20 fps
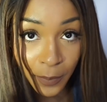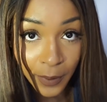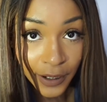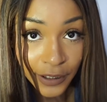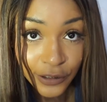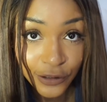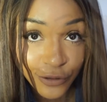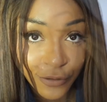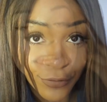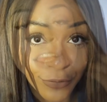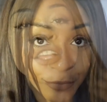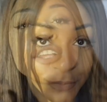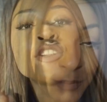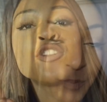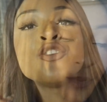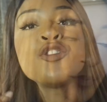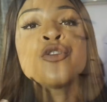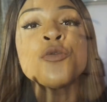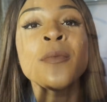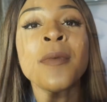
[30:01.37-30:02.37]
part too.
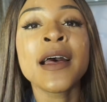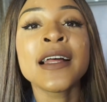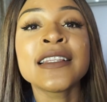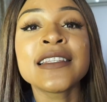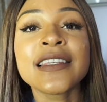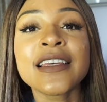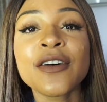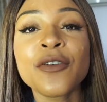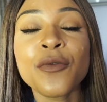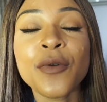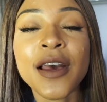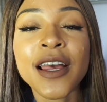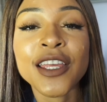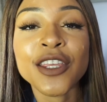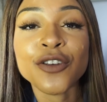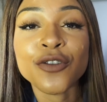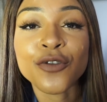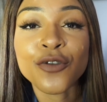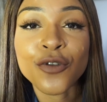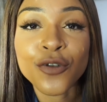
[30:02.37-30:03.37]
No matter where
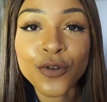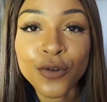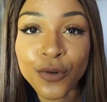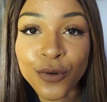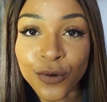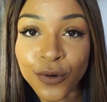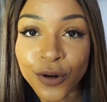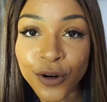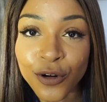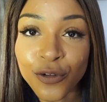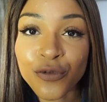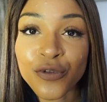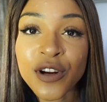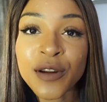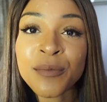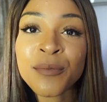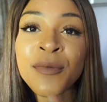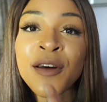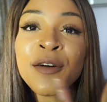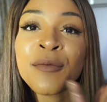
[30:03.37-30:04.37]
you go,
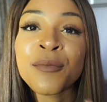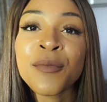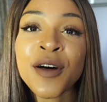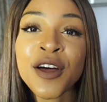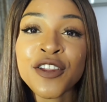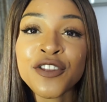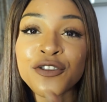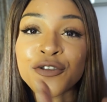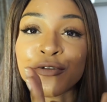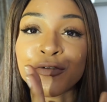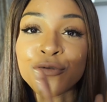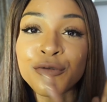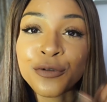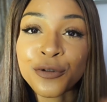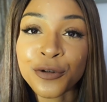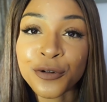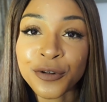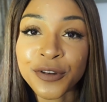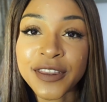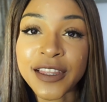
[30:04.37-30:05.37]
remember the
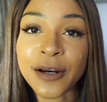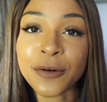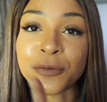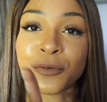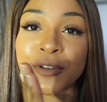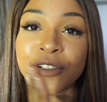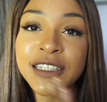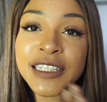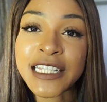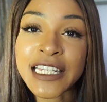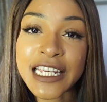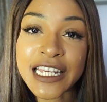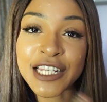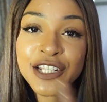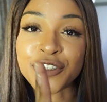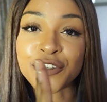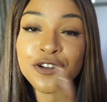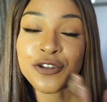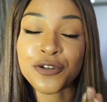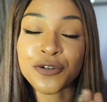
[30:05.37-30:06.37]
road that will
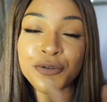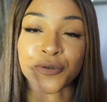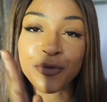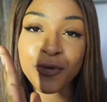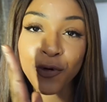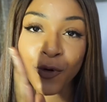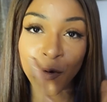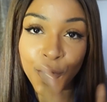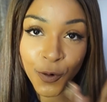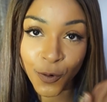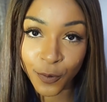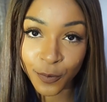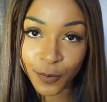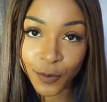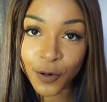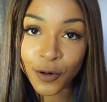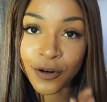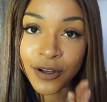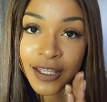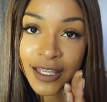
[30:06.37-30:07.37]
lead you
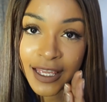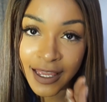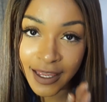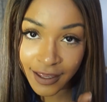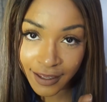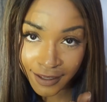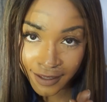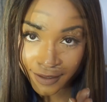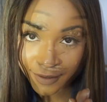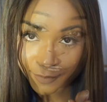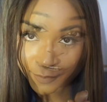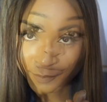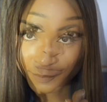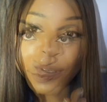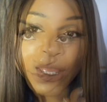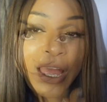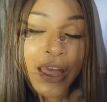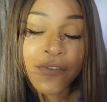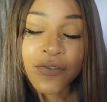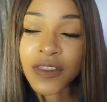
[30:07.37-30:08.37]
home, okay?
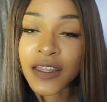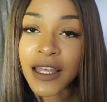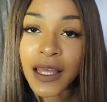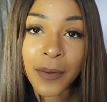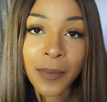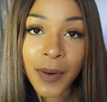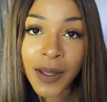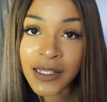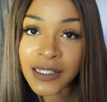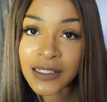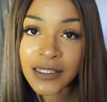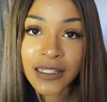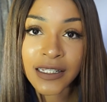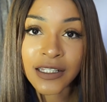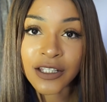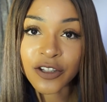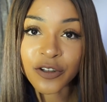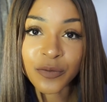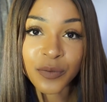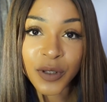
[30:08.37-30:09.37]
We have the
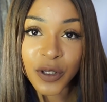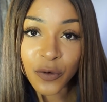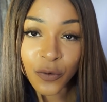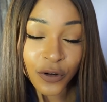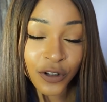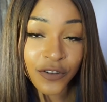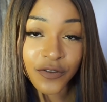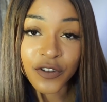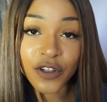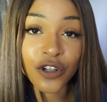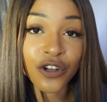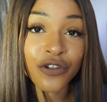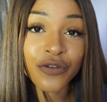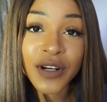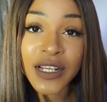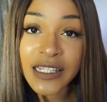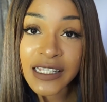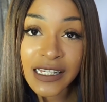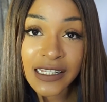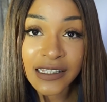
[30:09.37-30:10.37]
capacity to be one of the
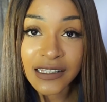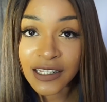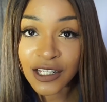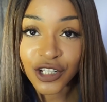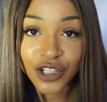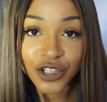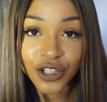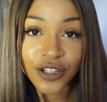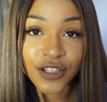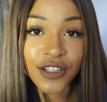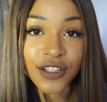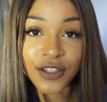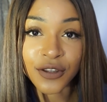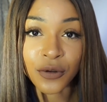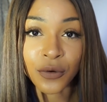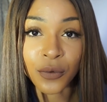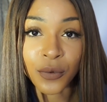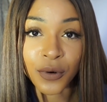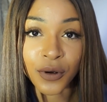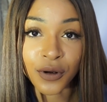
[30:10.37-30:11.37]
greatest nations in
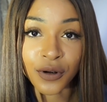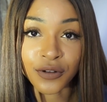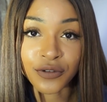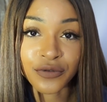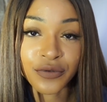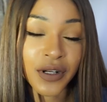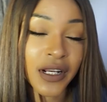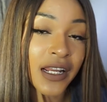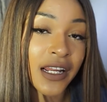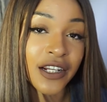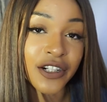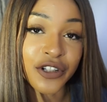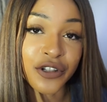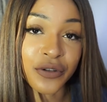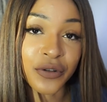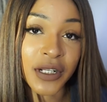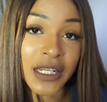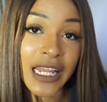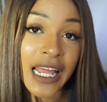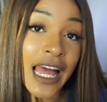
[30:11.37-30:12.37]
the world, really and
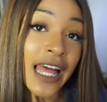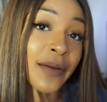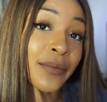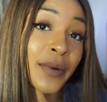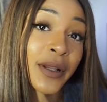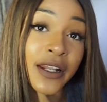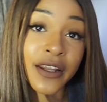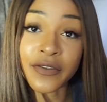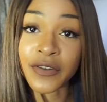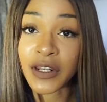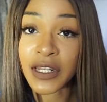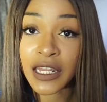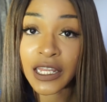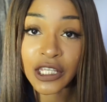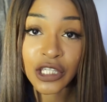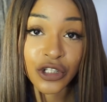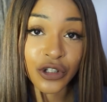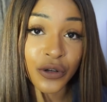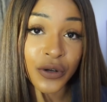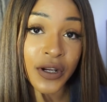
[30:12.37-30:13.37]
truly. I believe in
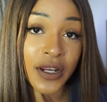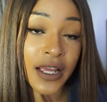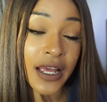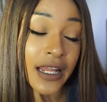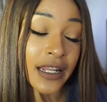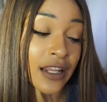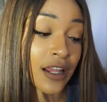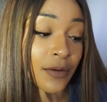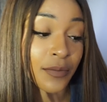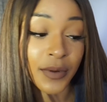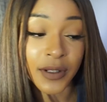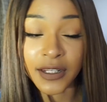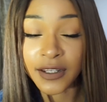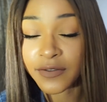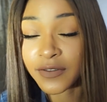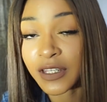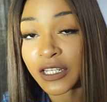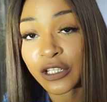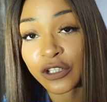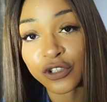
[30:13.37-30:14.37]
Nigeria, and I
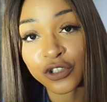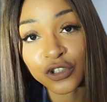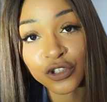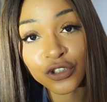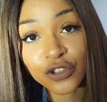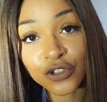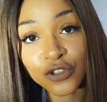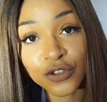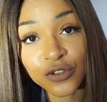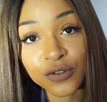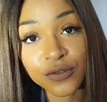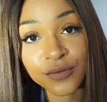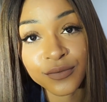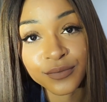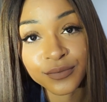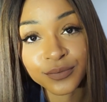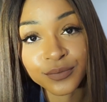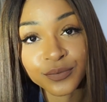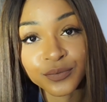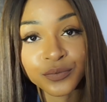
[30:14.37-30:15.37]
believe that you should too.
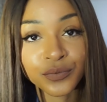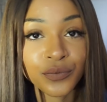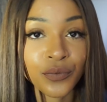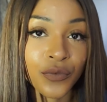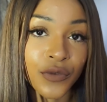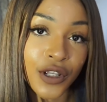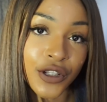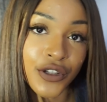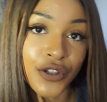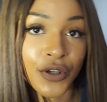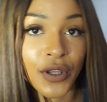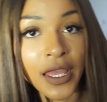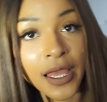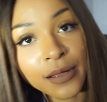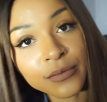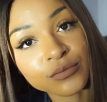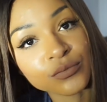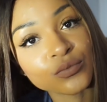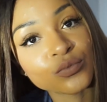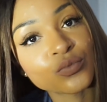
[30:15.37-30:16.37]
So, yeah.